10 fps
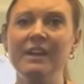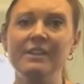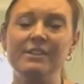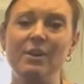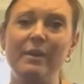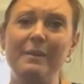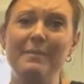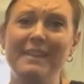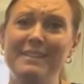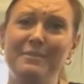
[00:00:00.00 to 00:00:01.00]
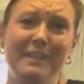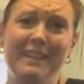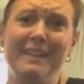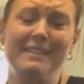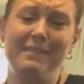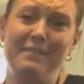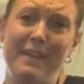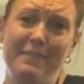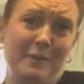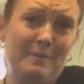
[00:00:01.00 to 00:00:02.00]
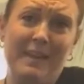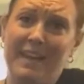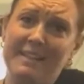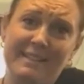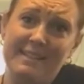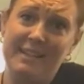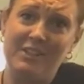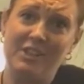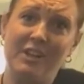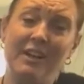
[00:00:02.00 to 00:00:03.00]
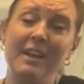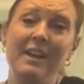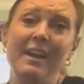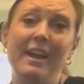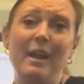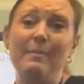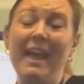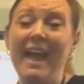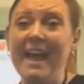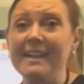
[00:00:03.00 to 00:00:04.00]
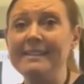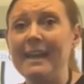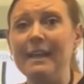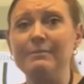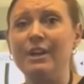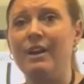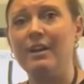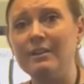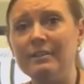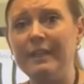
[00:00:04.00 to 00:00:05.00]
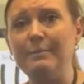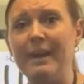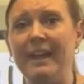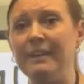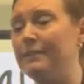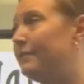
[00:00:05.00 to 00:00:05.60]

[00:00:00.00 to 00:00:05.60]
So it makes it really easy for me as a teacher. As I'm toggling back and